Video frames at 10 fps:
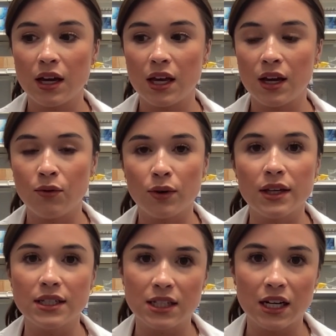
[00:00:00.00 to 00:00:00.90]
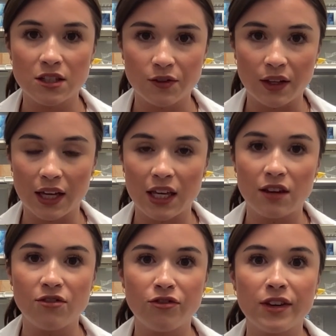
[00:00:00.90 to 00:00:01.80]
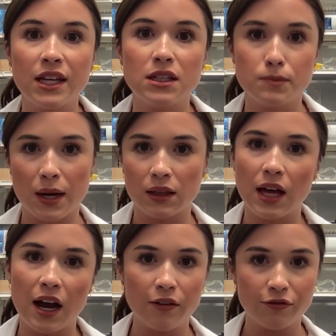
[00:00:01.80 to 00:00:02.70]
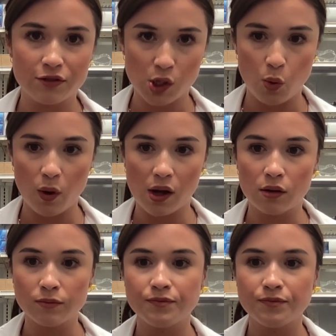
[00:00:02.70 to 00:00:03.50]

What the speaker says: it really does feel like it feeds my life so well.